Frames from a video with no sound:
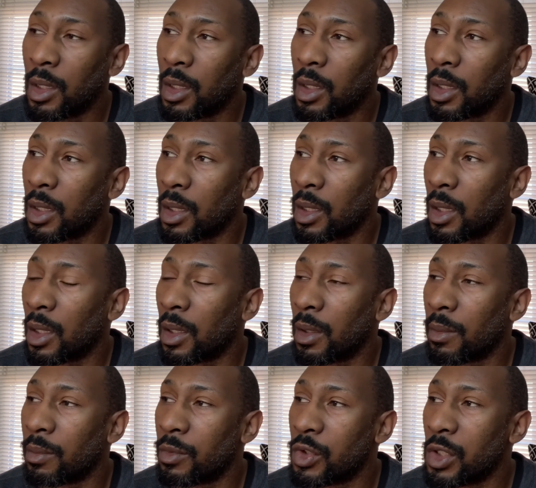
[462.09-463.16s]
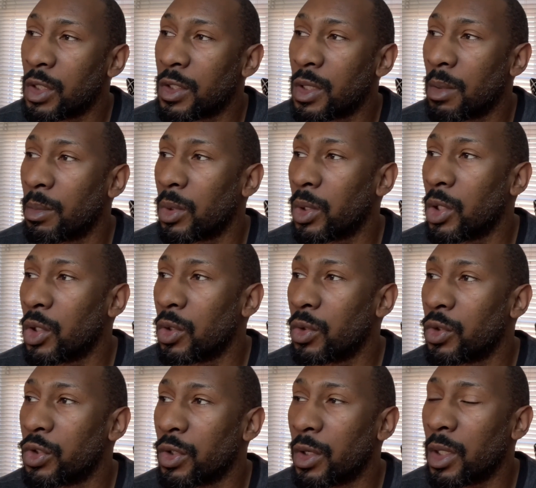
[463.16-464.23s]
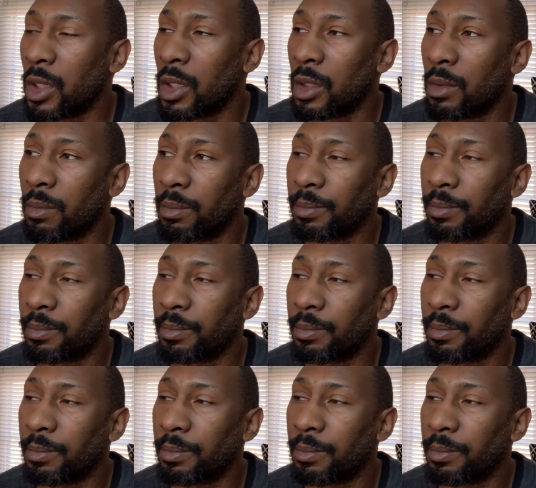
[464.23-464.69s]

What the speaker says: and she assembled the new tree,